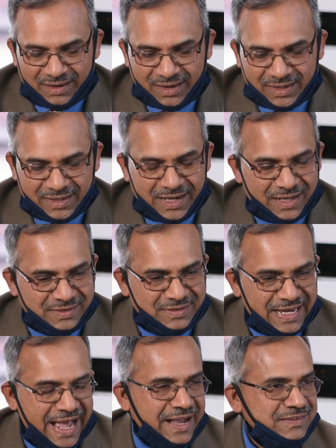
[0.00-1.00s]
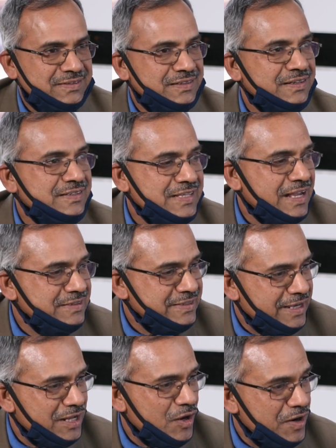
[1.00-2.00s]
and it does tax and
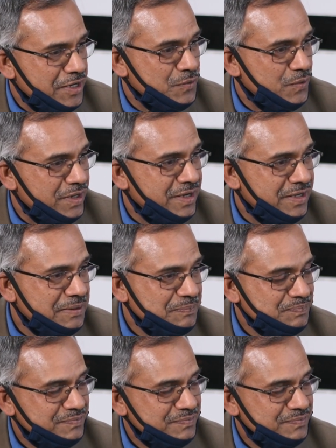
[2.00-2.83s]
consulting and audit work.